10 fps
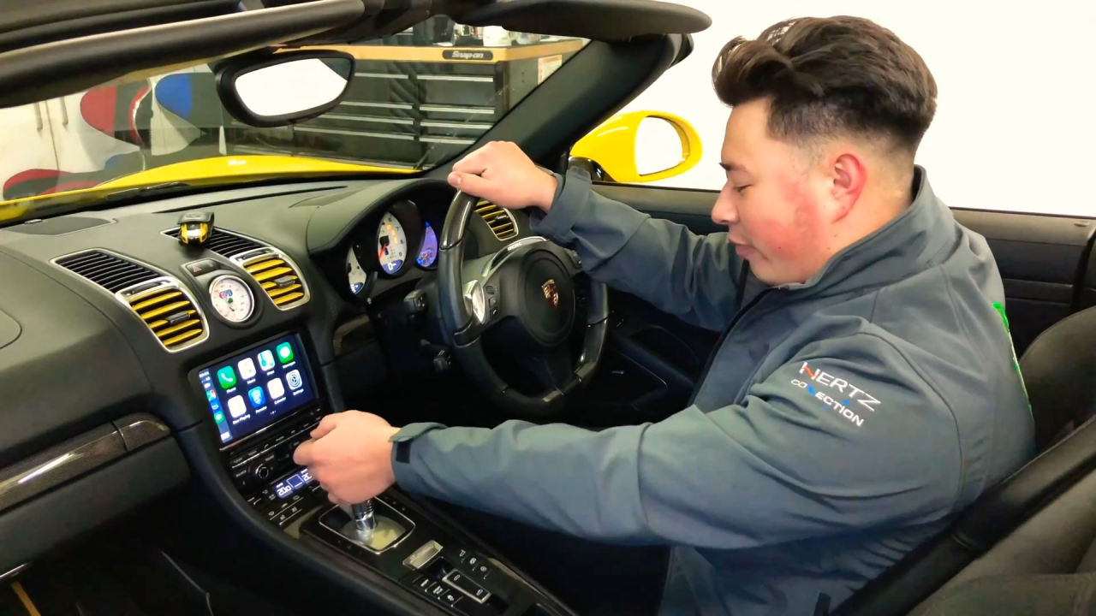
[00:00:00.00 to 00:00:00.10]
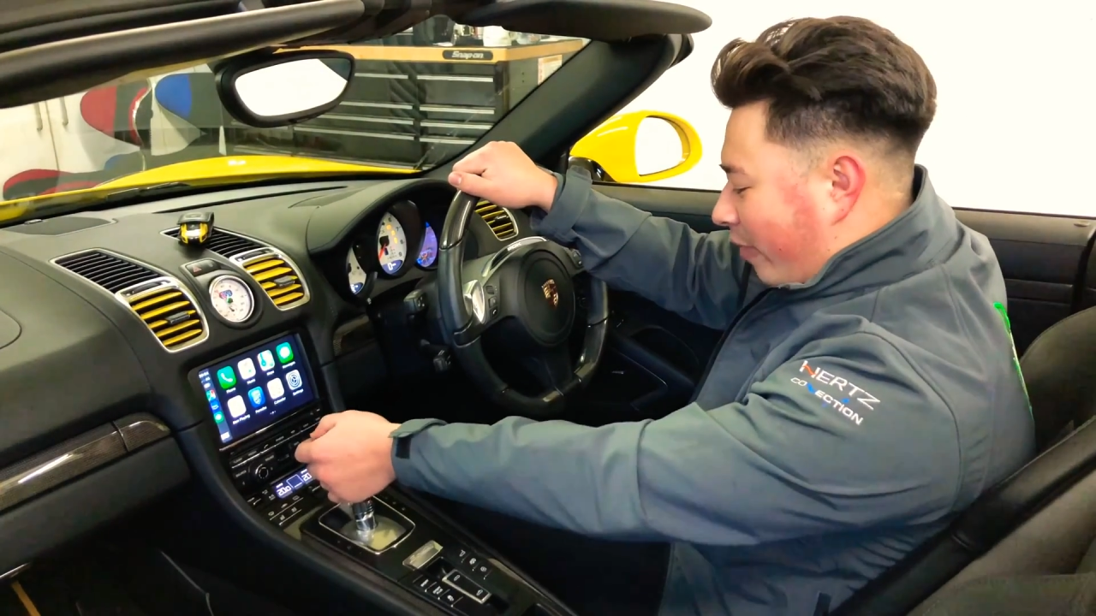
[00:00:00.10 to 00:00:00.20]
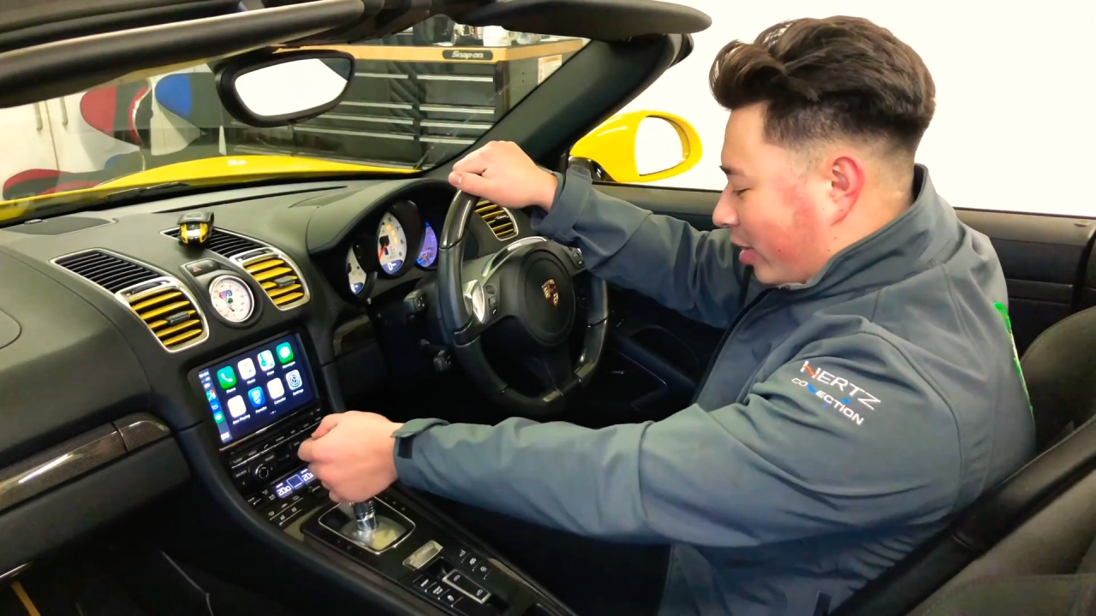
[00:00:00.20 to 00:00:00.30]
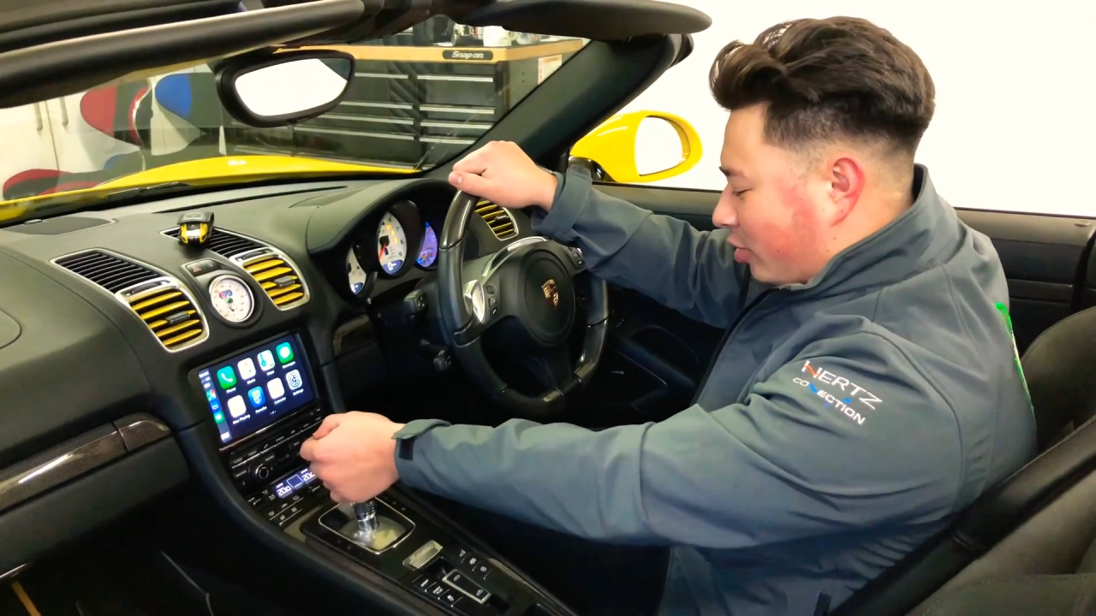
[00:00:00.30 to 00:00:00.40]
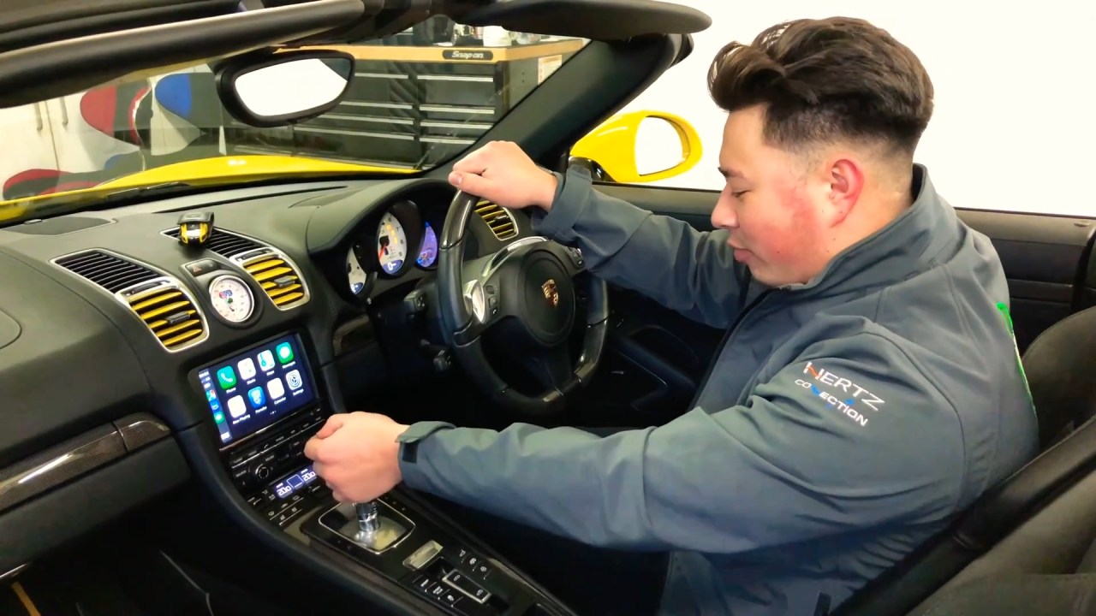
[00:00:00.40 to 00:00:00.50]

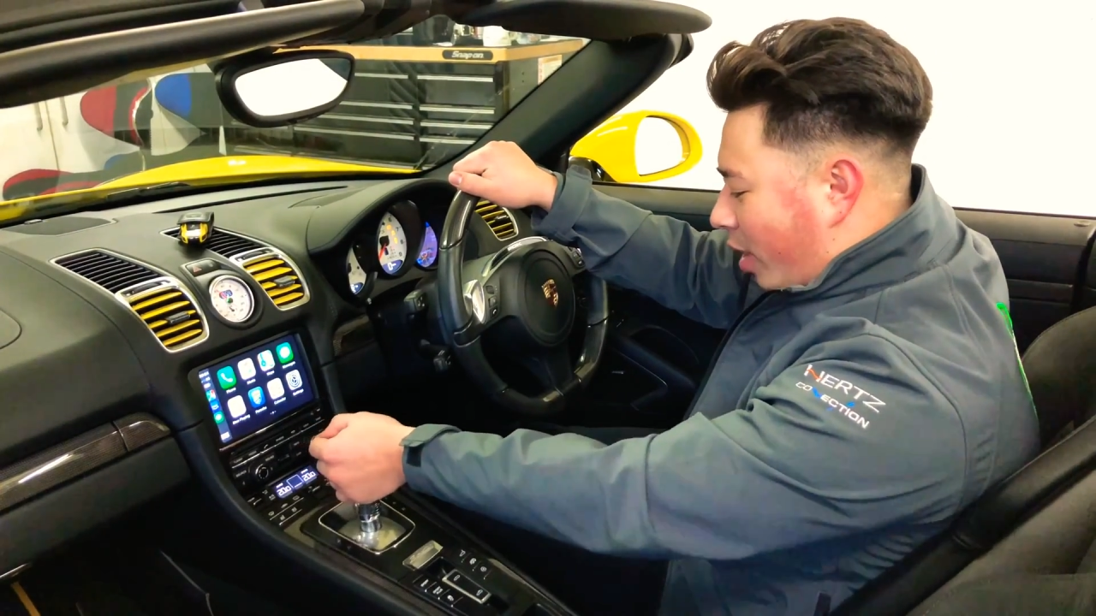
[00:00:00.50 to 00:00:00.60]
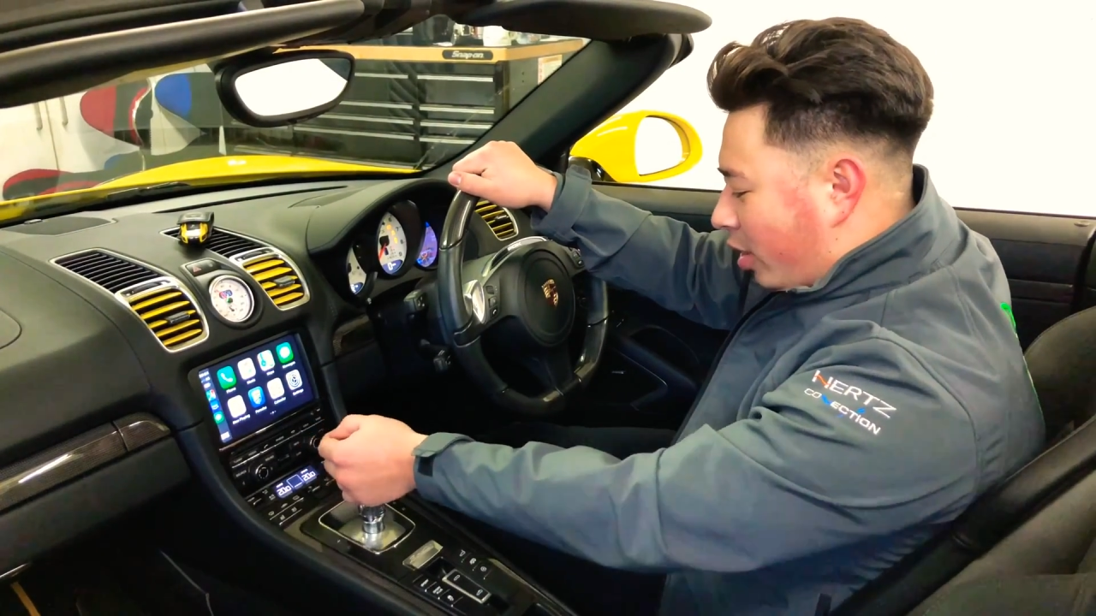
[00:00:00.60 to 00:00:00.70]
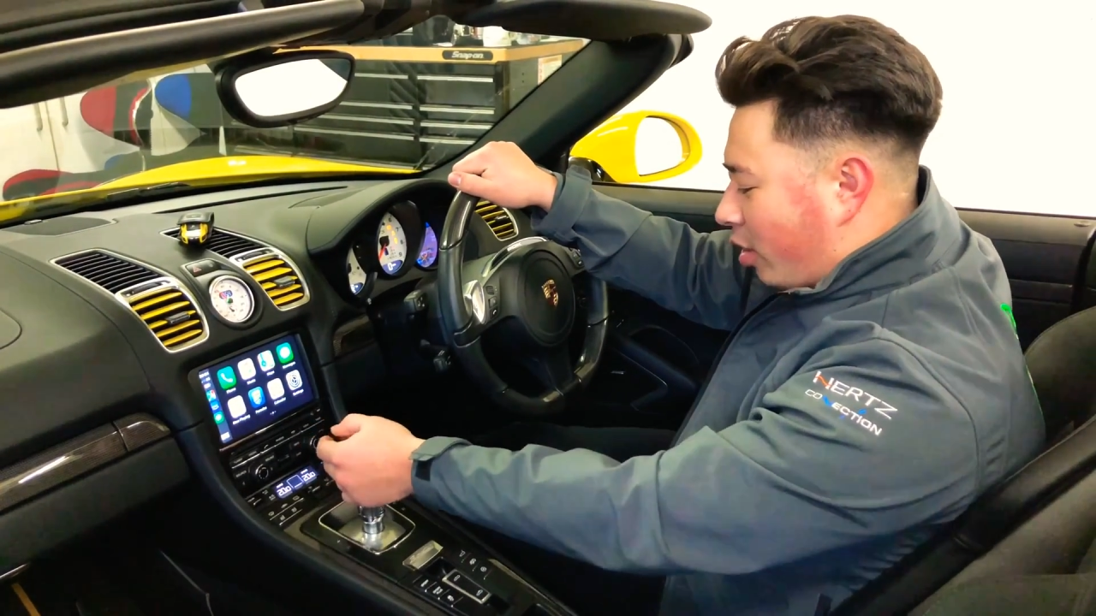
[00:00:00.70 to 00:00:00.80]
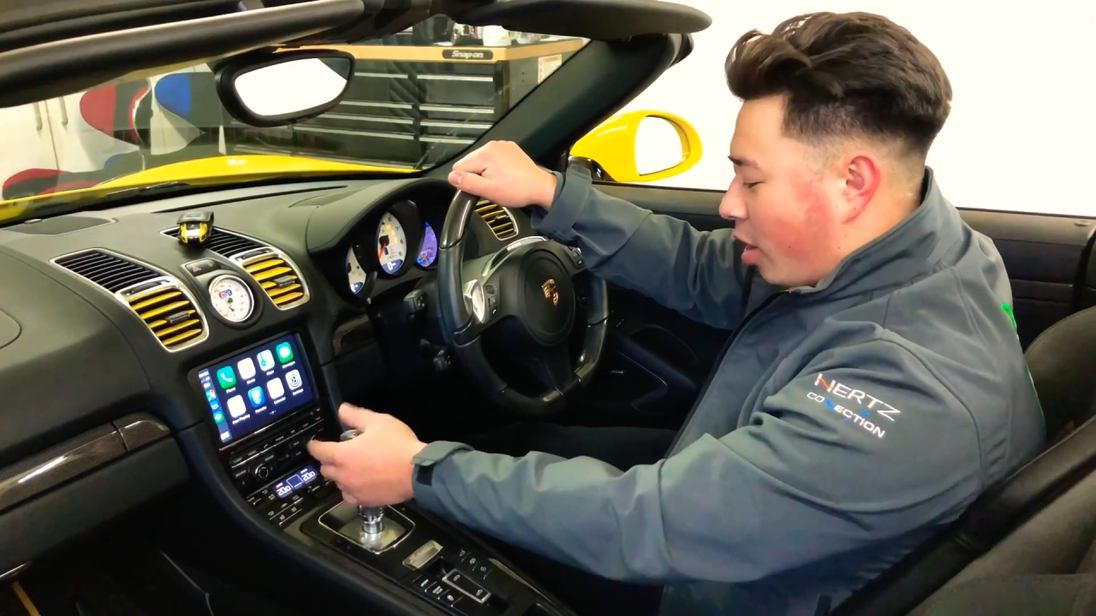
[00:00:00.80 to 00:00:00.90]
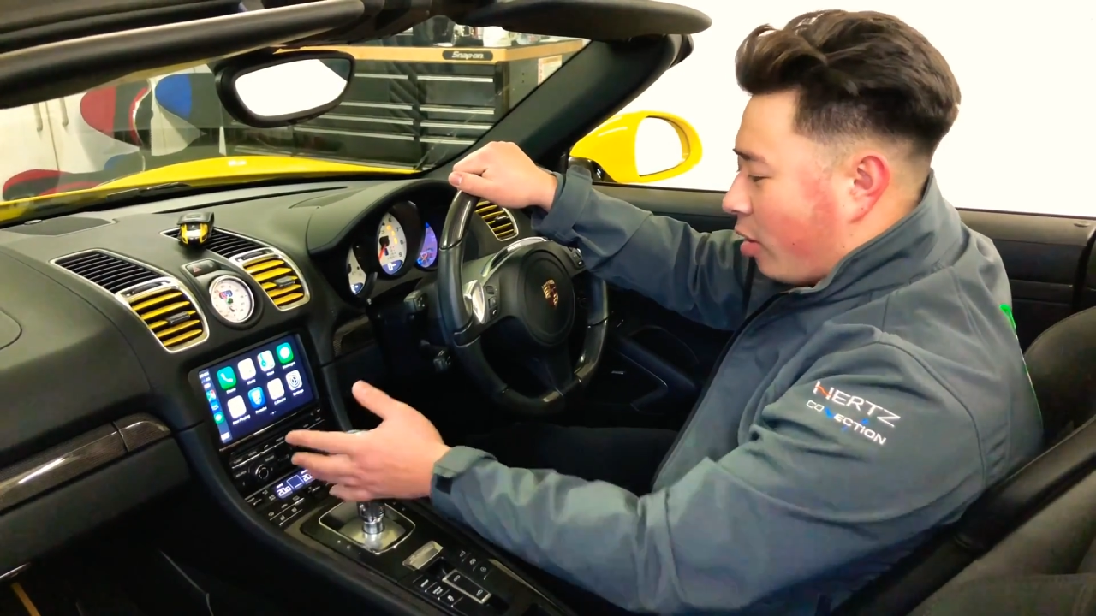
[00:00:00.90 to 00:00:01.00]
factory
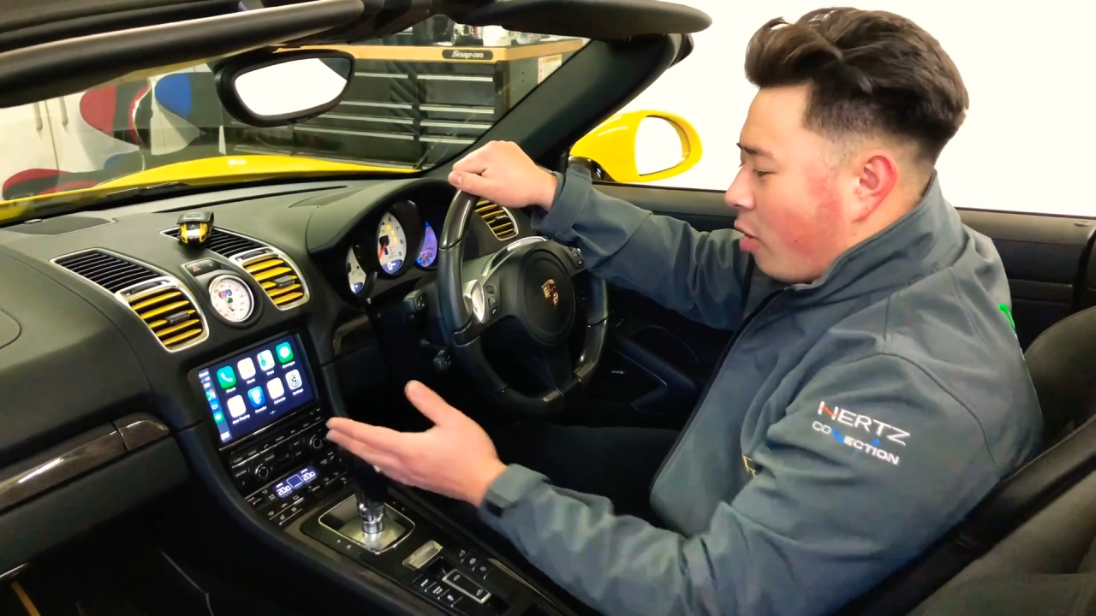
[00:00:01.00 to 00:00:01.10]
radio